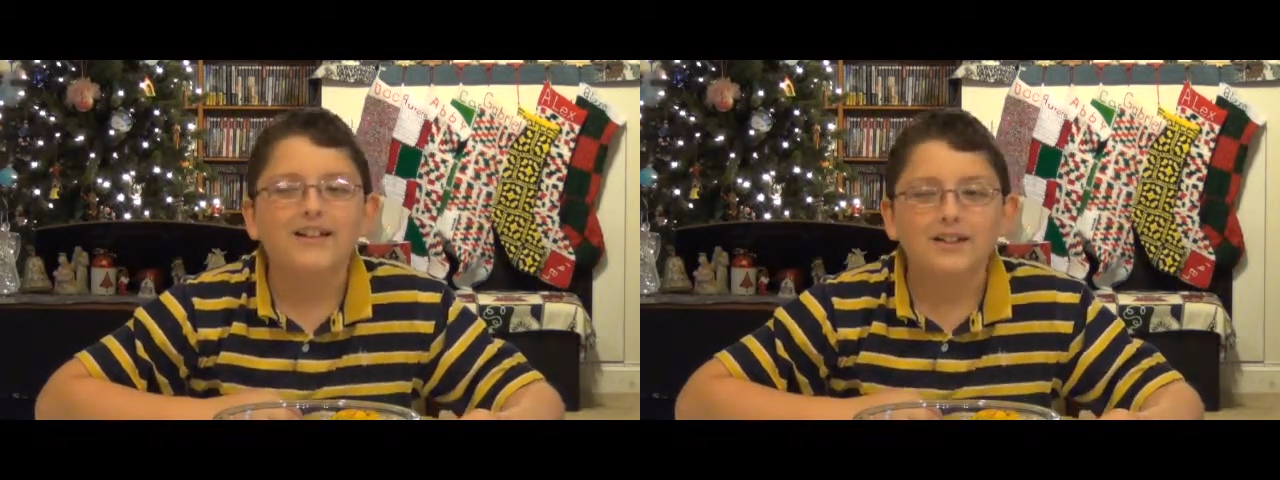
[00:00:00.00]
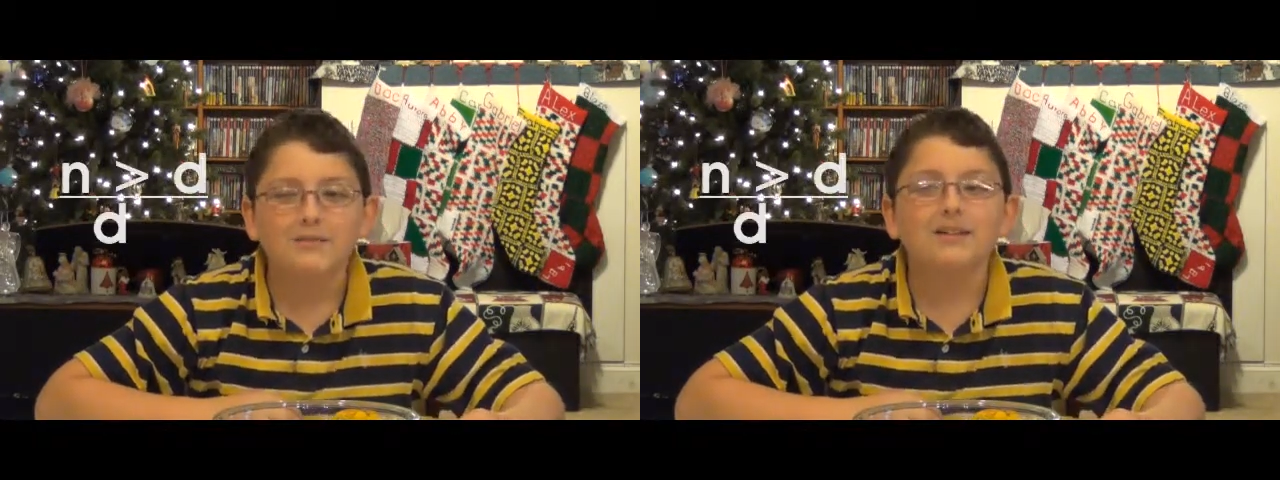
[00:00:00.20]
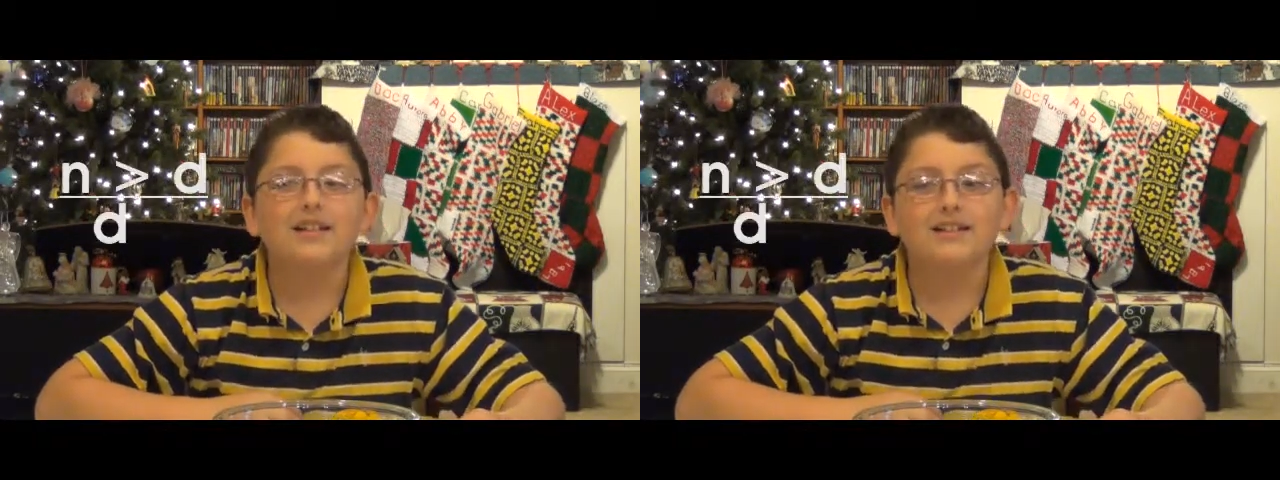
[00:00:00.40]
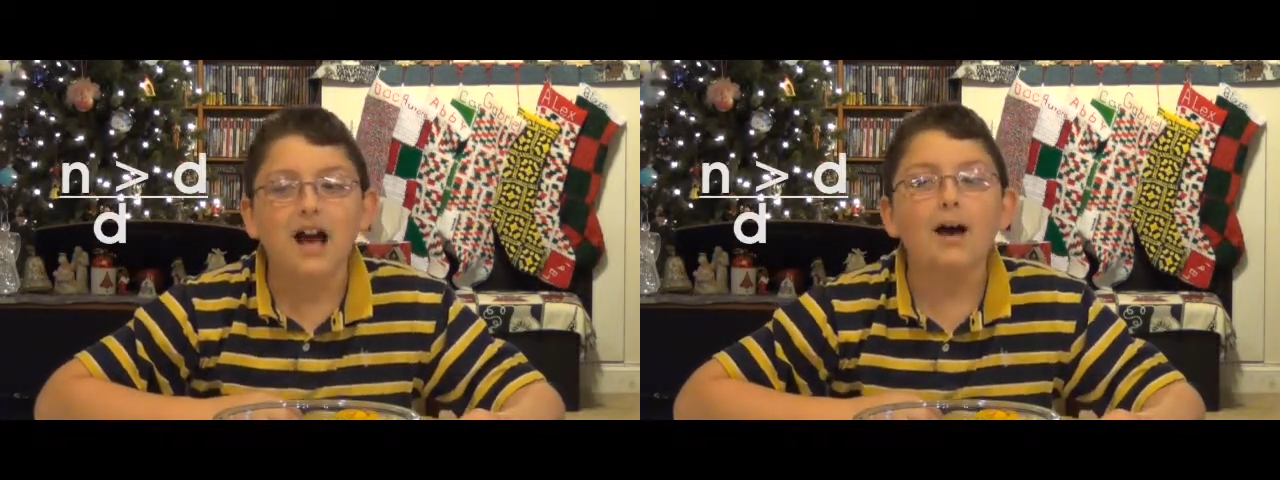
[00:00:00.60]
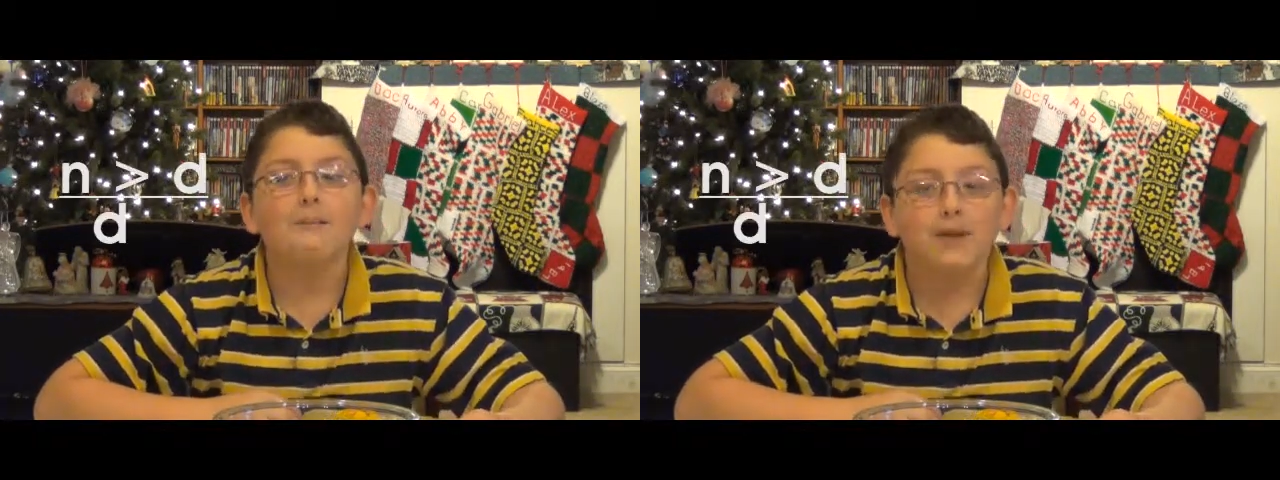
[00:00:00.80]
is where the
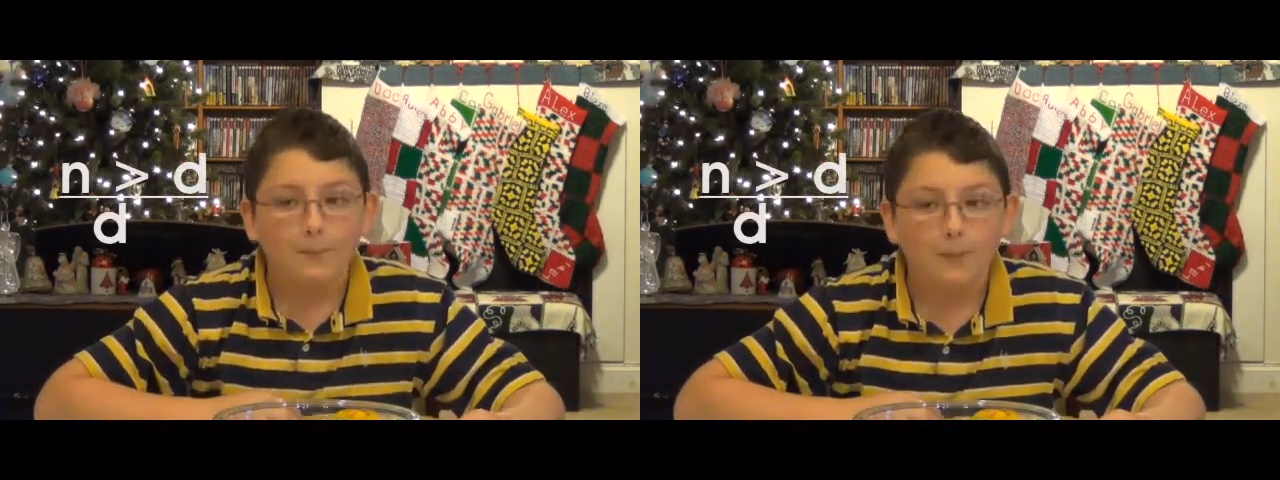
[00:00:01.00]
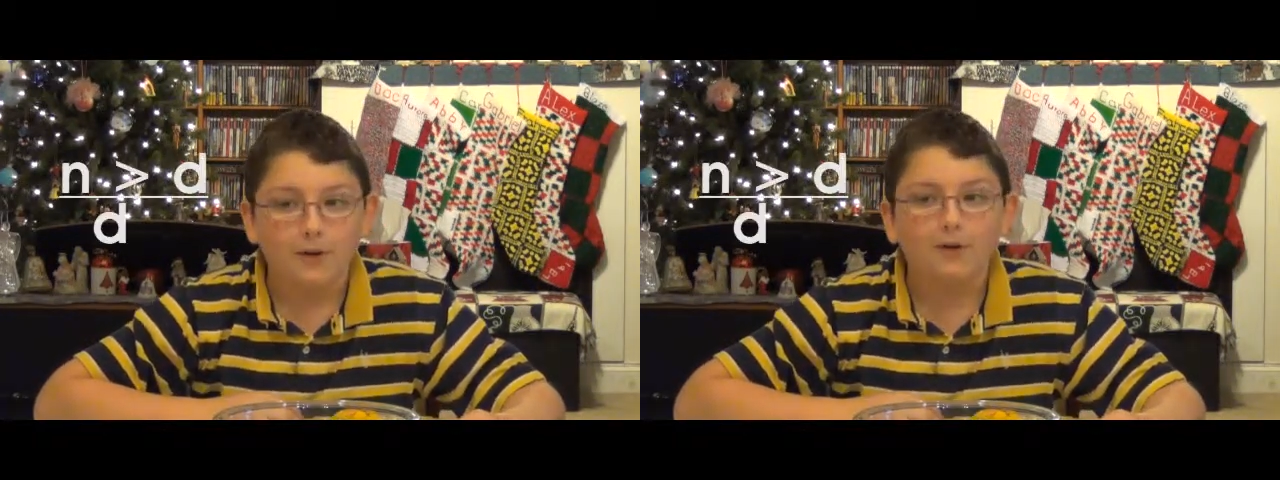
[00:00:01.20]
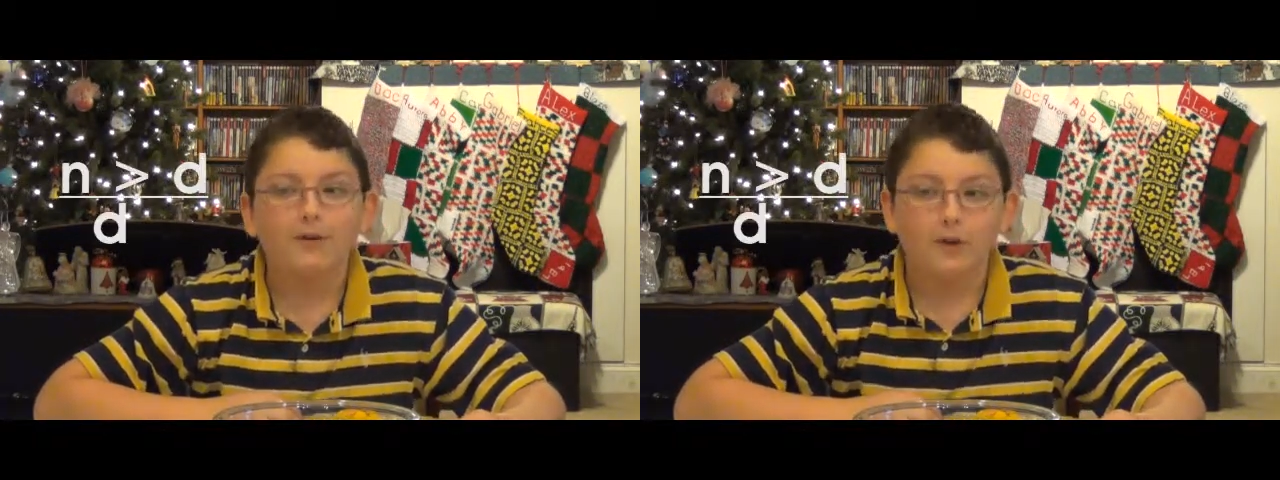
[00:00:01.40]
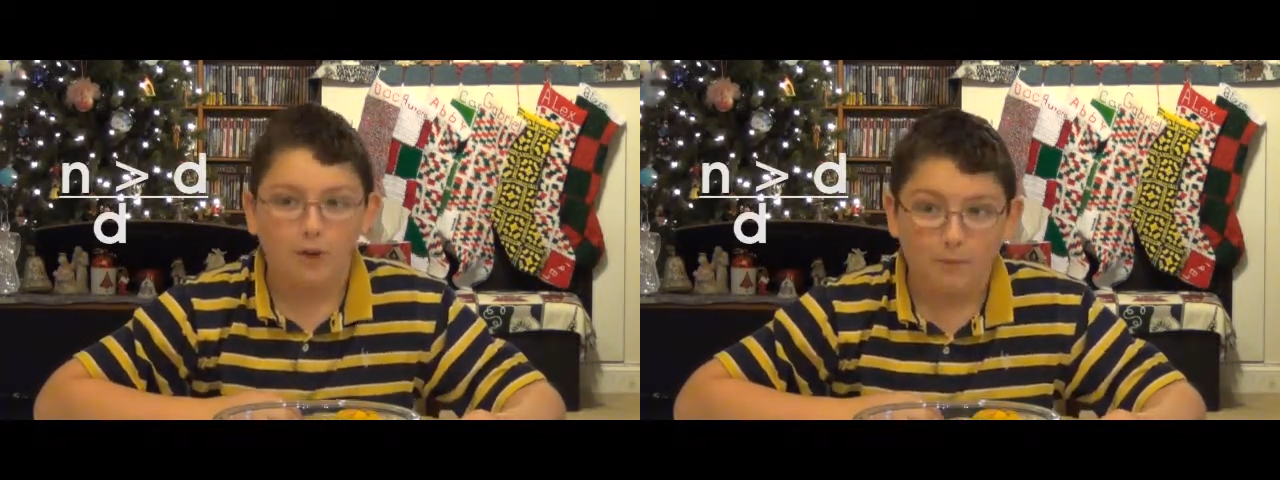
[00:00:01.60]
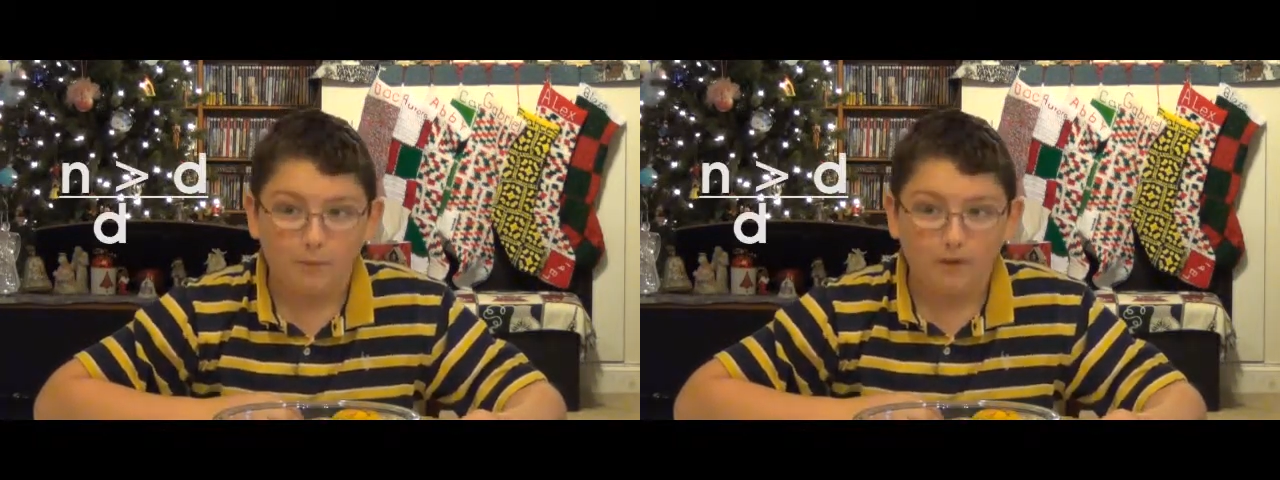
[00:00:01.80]
top number,
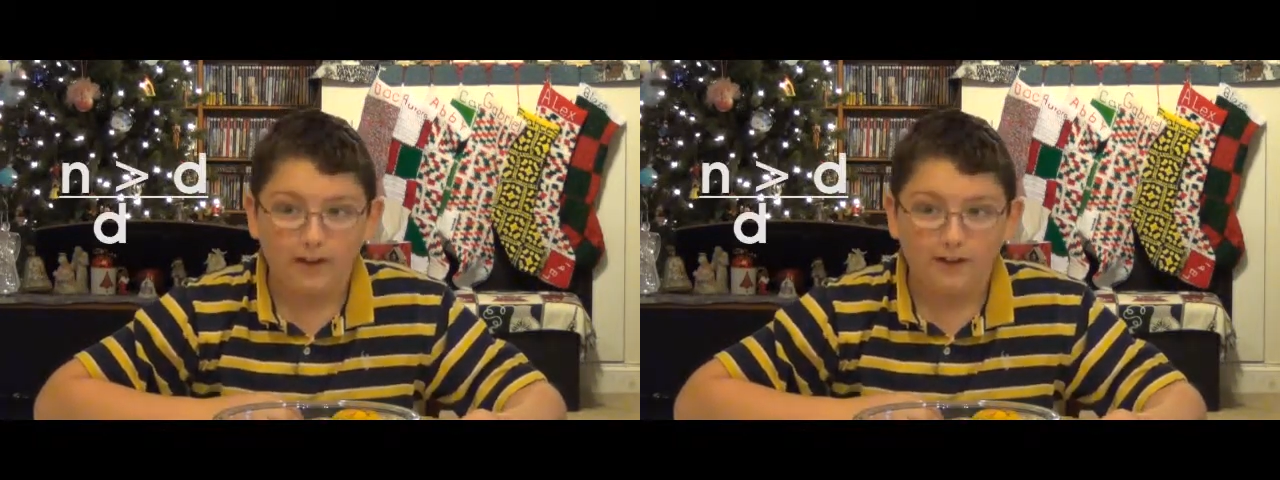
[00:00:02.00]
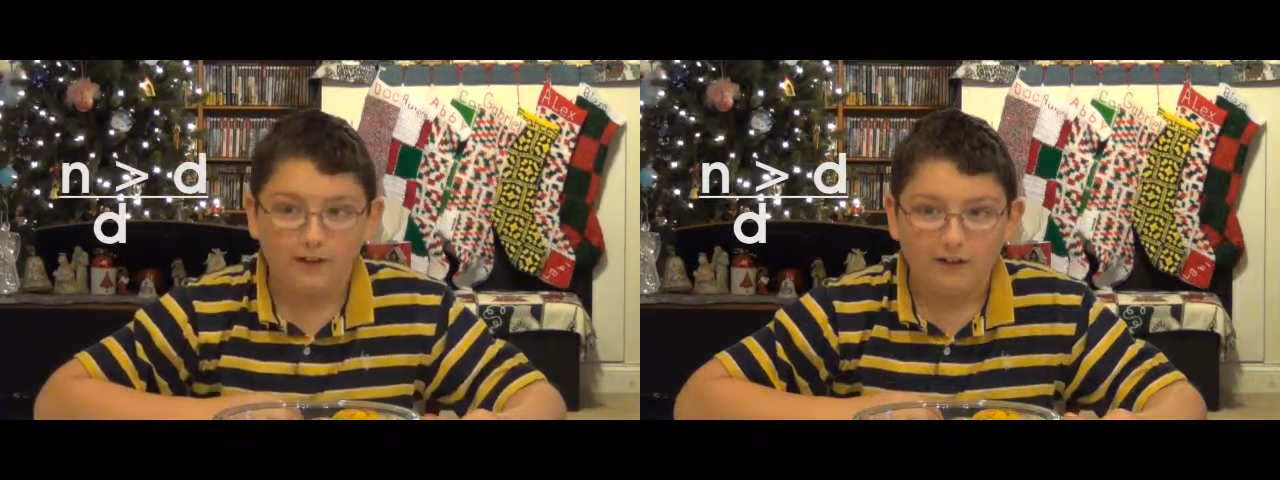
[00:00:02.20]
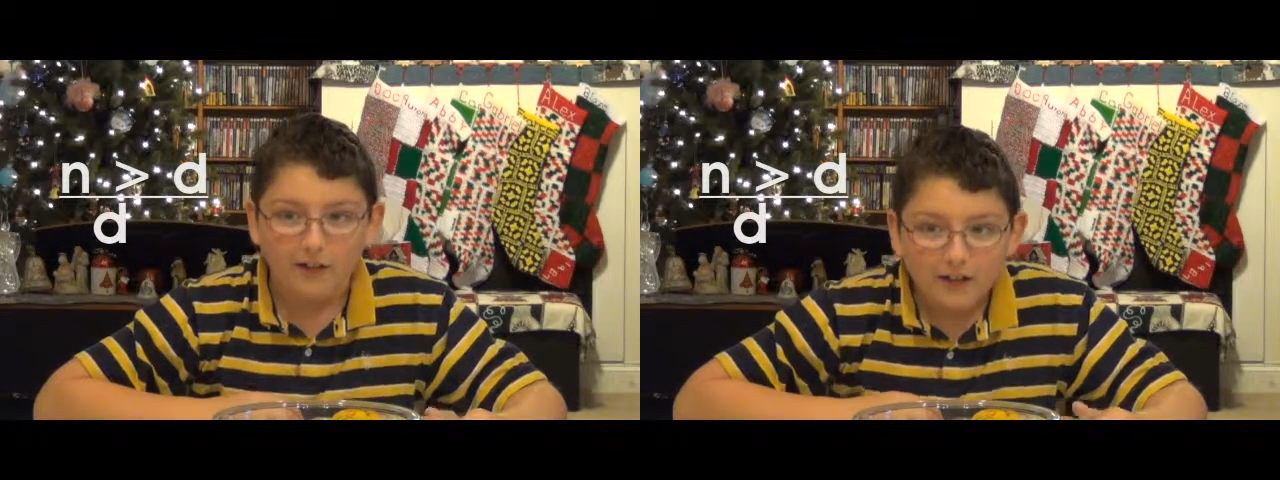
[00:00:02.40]
numerator,